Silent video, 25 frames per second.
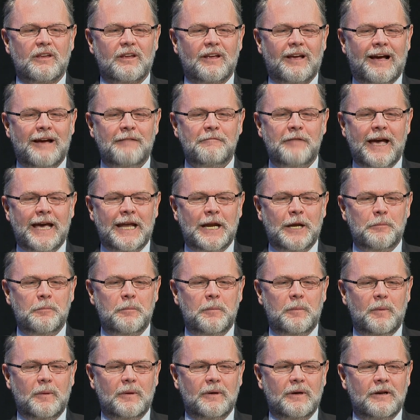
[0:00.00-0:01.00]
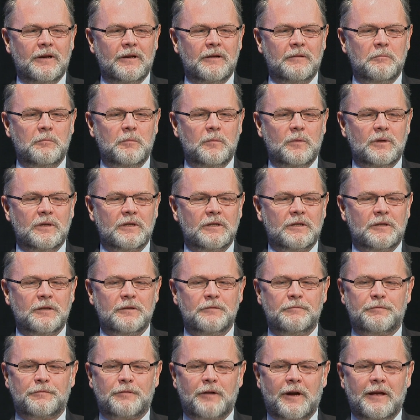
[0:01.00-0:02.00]
I've had a, a, a,
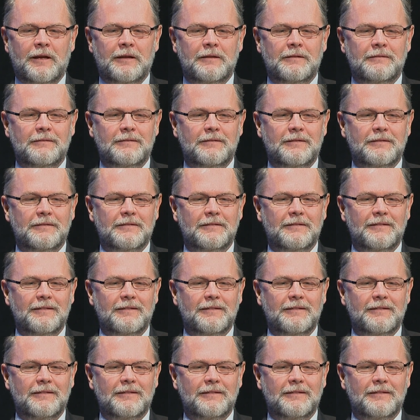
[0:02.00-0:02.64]
good friend